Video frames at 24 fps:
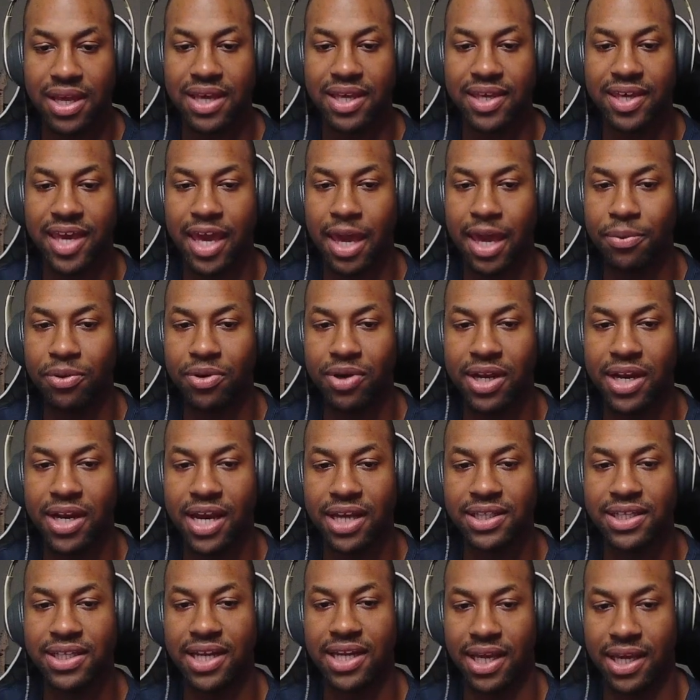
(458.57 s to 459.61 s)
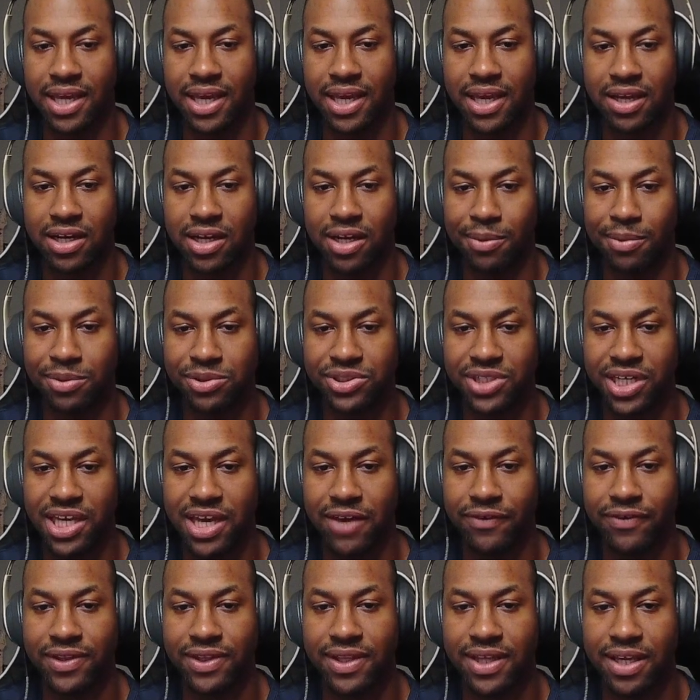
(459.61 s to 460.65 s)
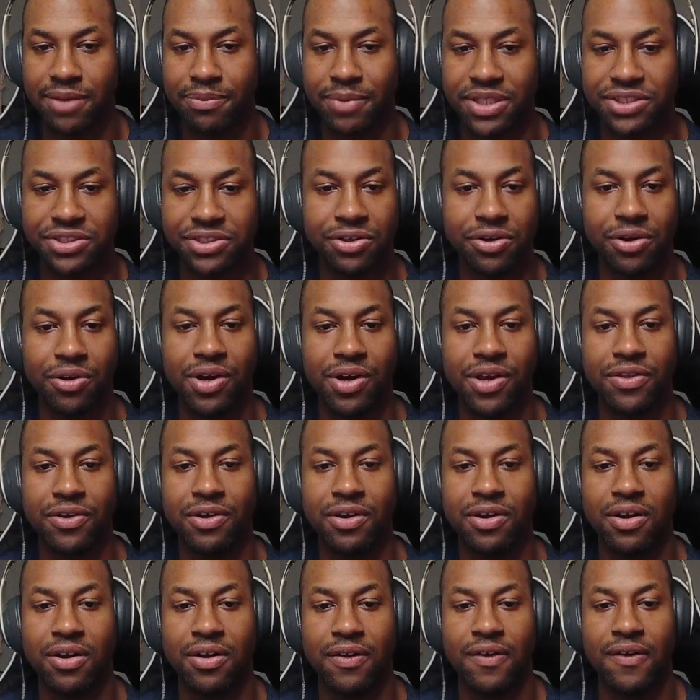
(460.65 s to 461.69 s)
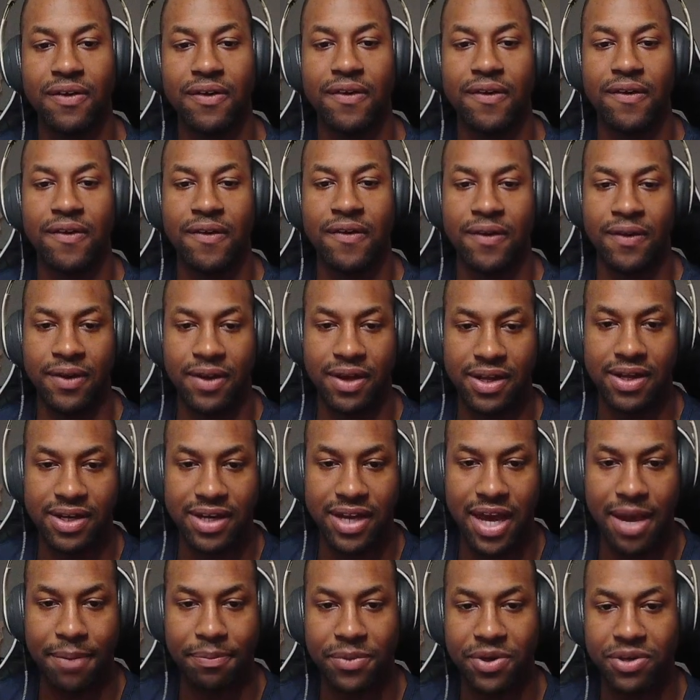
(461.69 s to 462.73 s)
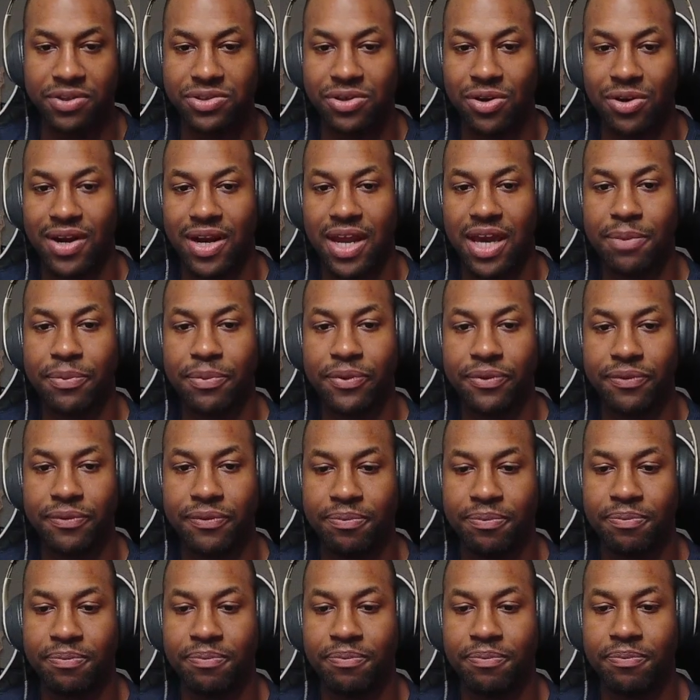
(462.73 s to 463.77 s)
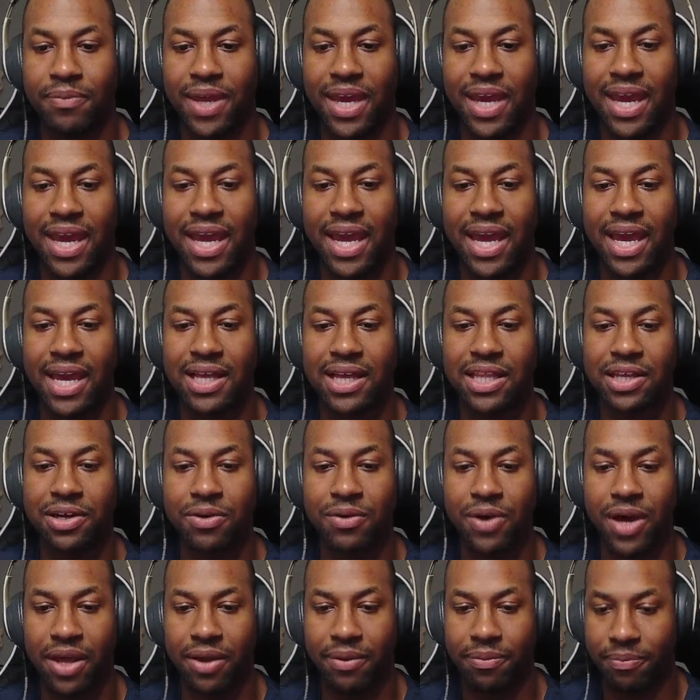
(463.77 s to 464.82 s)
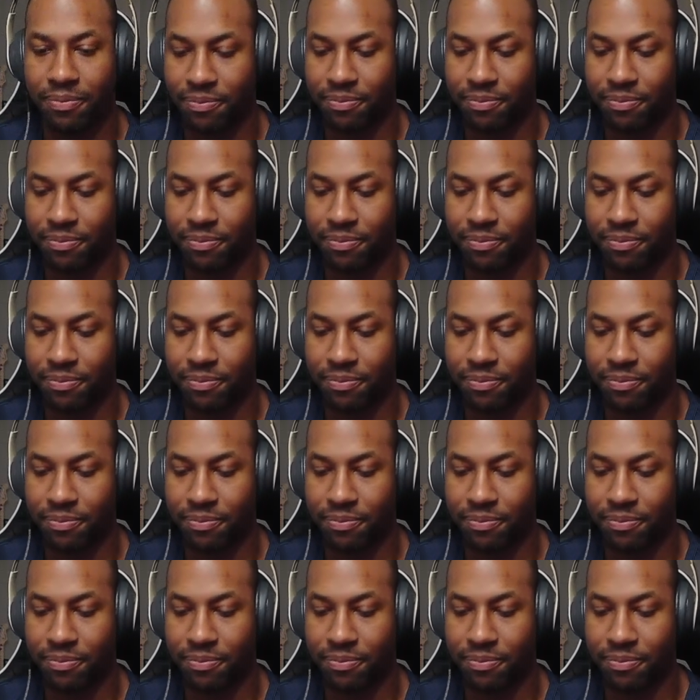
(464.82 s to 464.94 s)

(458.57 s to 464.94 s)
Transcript: Cable connected, again, double check everything, make sure no other adapters are enabled, and click OK.